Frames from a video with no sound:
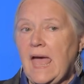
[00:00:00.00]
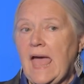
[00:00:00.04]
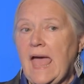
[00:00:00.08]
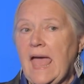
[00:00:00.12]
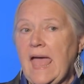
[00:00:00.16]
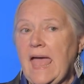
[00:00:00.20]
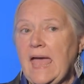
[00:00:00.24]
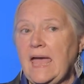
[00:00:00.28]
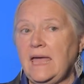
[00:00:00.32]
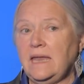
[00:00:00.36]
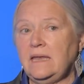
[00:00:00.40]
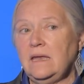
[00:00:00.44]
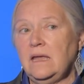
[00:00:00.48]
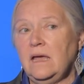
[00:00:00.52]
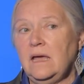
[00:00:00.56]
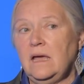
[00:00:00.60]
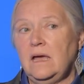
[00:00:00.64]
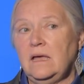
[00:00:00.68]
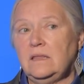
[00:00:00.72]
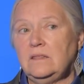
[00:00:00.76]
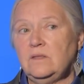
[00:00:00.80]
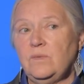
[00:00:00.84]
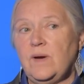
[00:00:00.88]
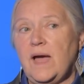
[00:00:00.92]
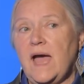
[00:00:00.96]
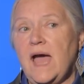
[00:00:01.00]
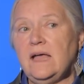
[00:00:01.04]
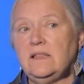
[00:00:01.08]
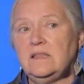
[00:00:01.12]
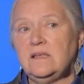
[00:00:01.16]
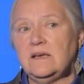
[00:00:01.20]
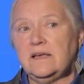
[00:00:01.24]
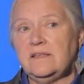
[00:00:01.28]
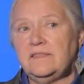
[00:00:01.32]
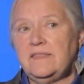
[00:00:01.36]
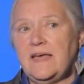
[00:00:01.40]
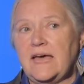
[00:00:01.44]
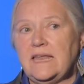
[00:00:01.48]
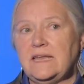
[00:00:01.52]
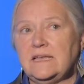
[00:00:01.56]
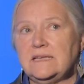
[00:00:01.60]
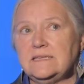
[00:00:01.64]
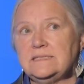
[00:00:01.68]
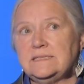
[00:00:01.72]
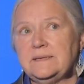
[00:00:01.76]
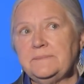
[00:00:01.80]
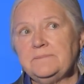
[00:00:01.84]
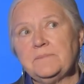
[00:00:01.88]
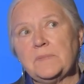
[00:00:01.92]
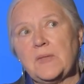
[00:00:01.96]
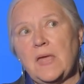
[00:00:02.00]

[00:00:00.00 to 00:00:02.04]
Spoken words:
And the way I look at that is,